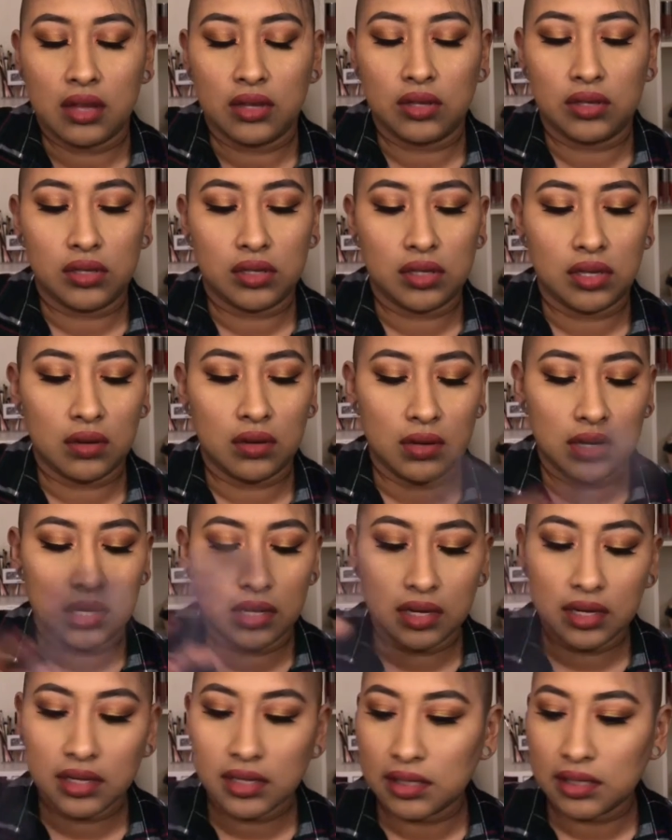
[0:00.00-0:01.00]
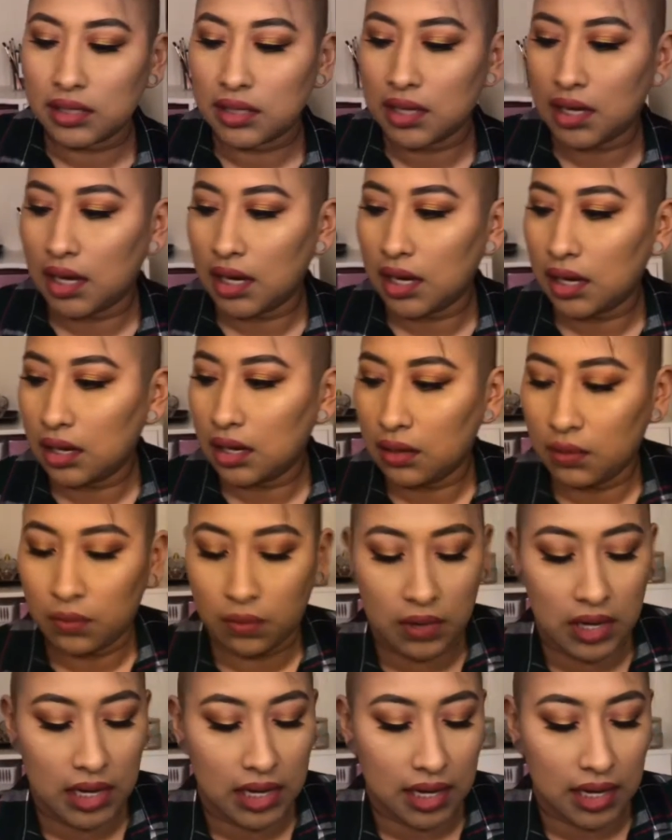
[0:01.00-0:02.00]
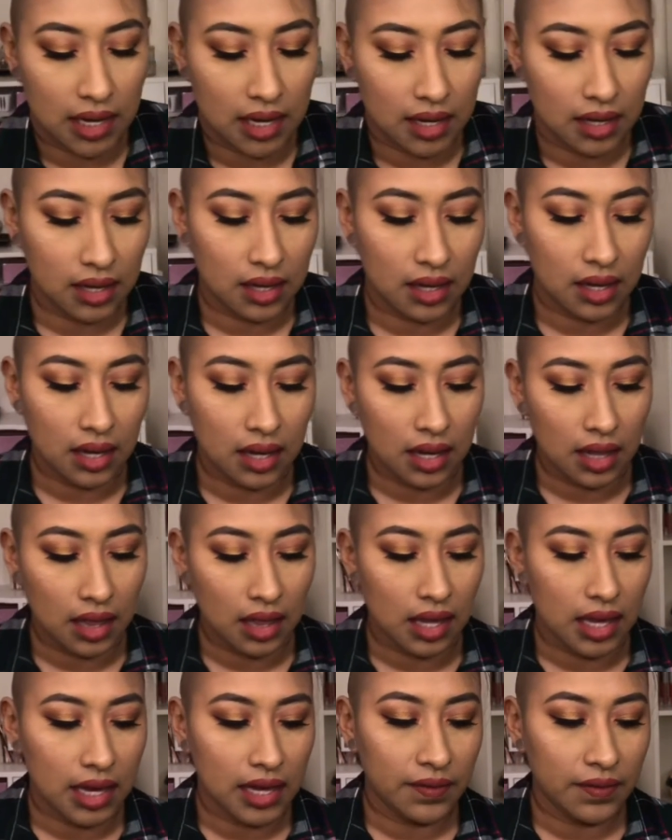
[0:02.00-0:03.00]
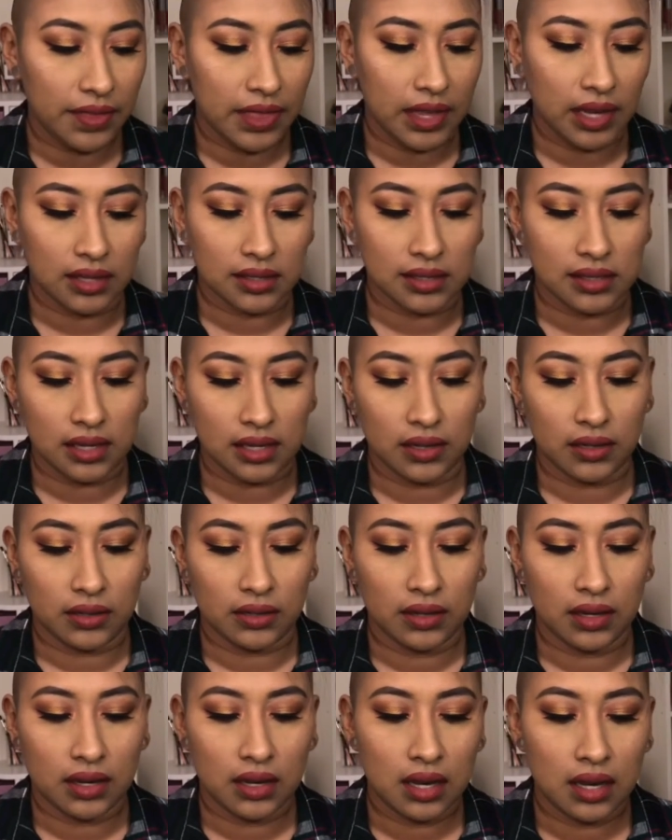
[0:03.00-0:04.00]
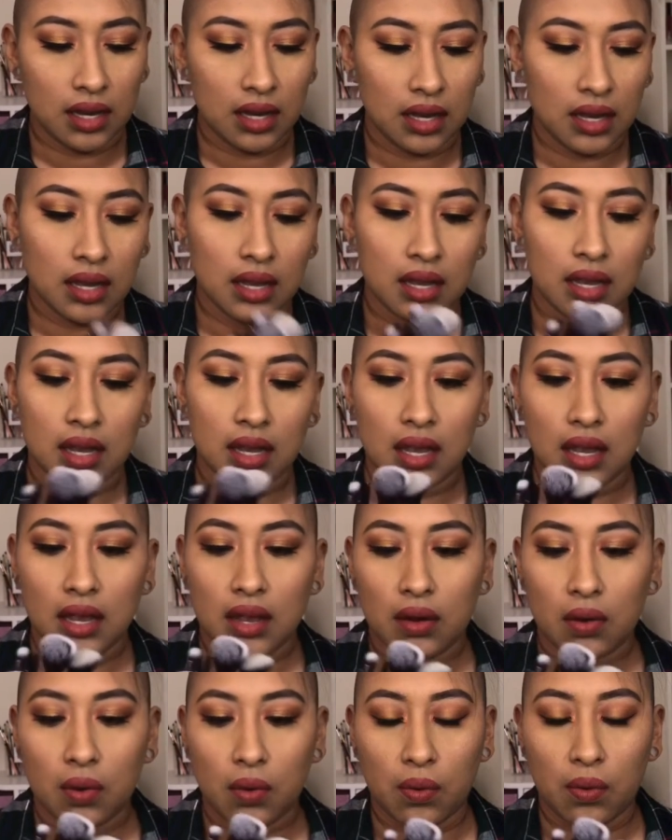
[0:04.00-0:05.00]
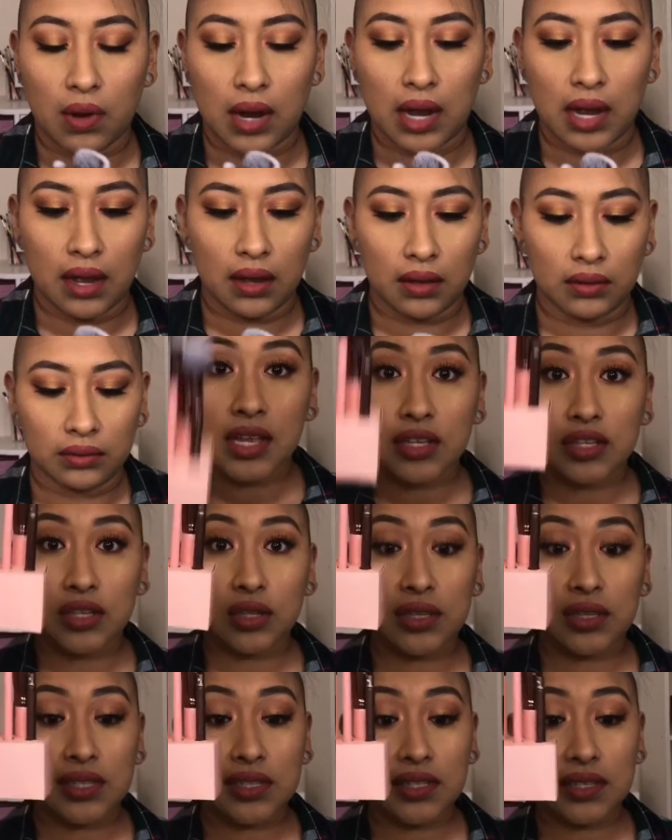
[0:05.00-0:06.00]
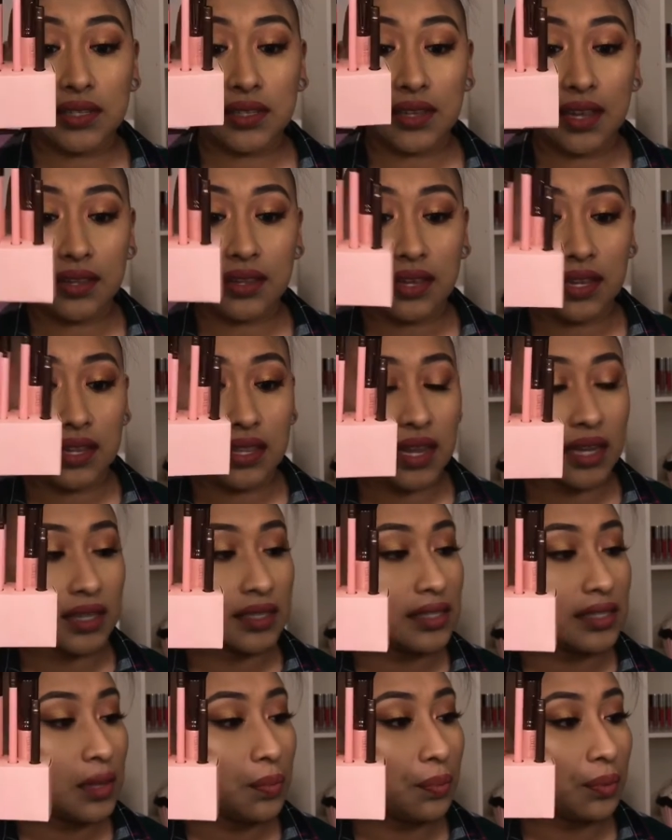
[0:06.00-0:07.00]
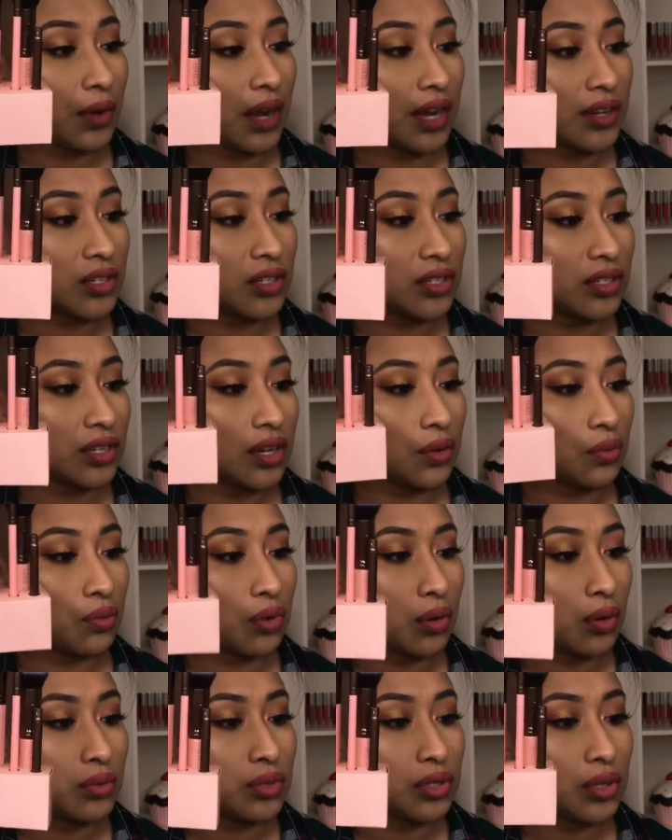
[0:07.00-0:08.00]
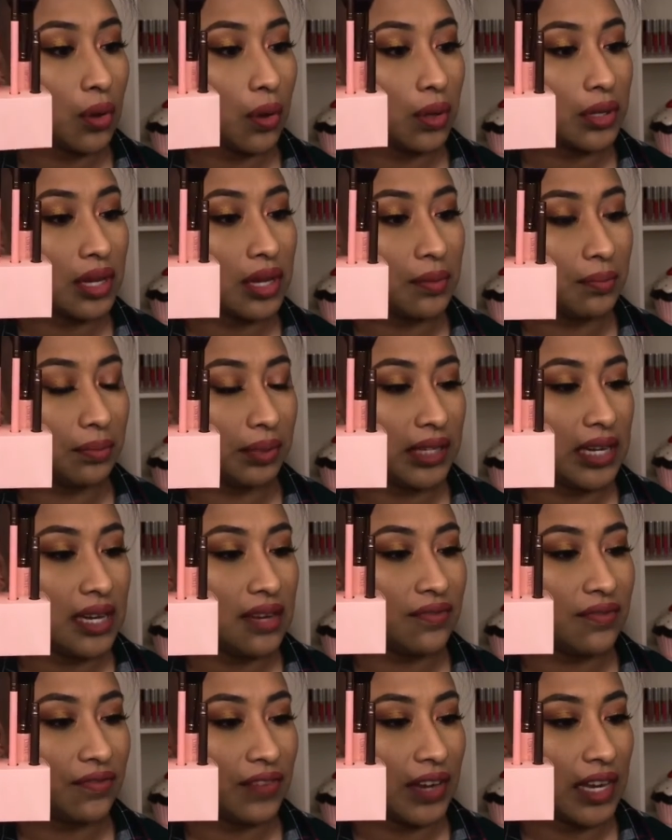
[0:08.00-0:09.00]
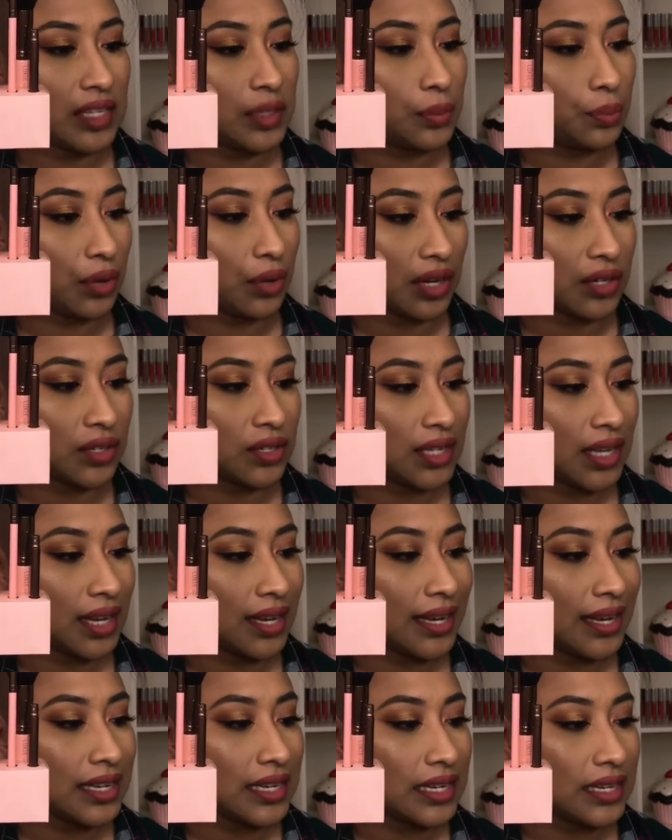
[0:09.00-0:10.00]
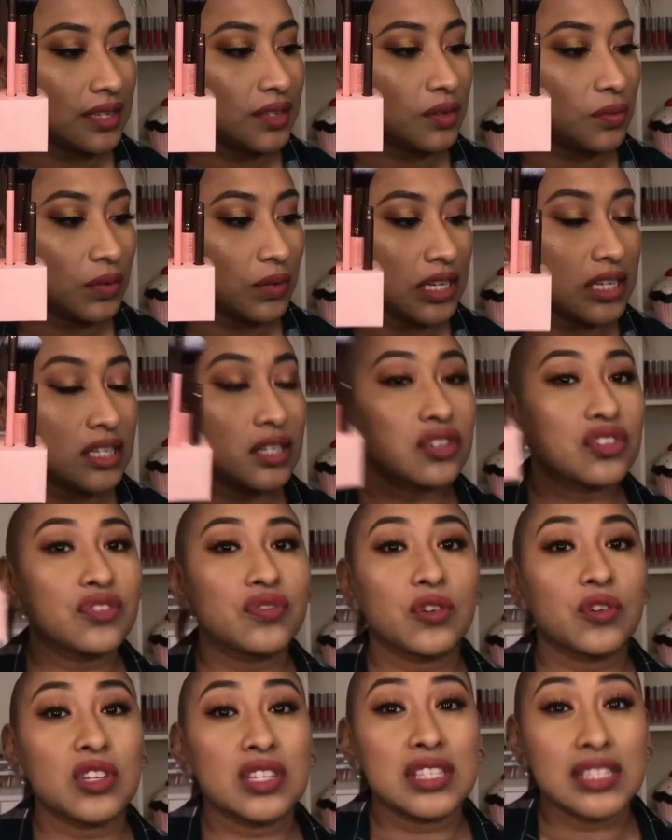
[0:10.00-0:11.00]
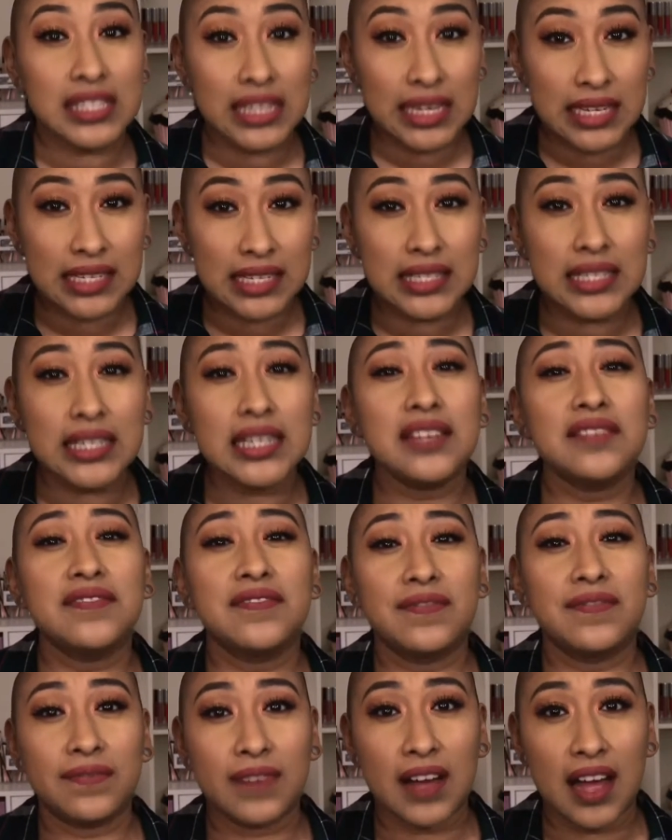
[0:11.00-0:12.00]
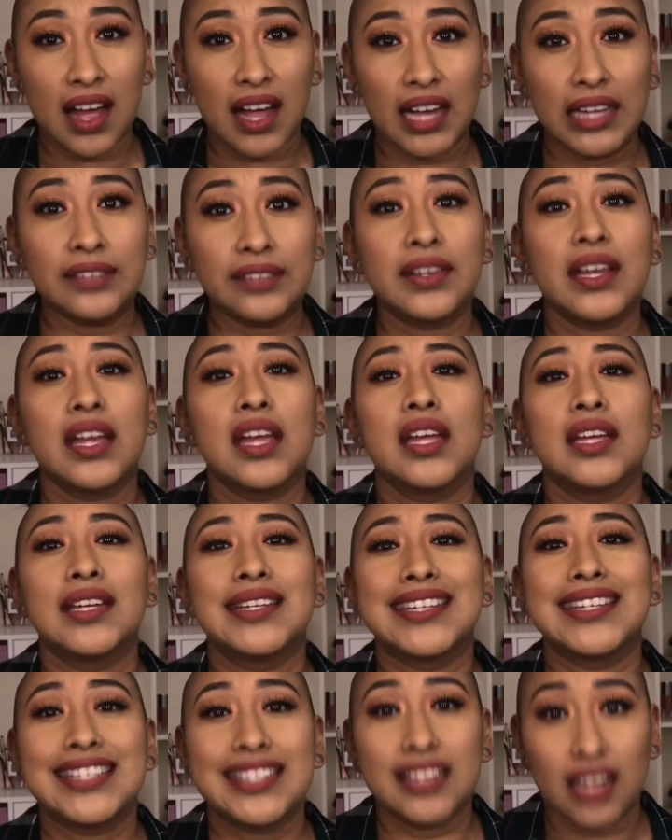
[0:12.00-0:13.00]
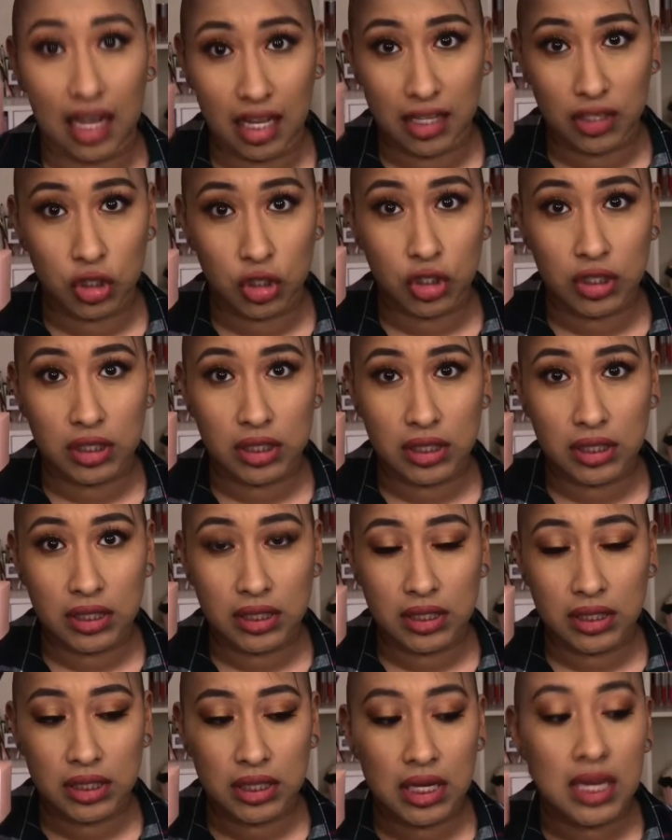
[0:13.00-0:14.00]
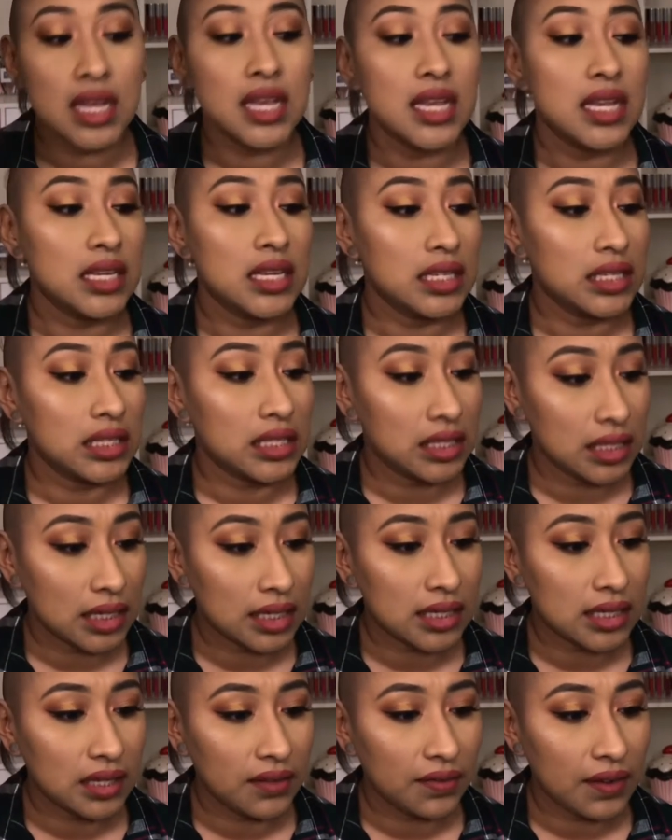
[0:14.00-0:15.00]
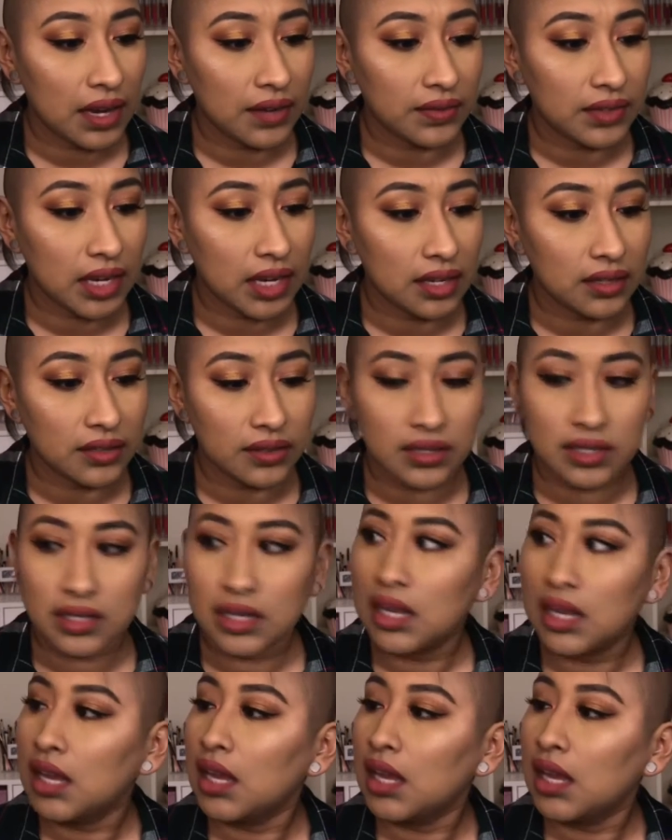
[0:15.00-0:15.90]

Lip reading: So it looks like we get a lot of things here. Wow. So this is the Luxie Brush Rose Gold Complete Face Brush Set, and this retails for $65. $65.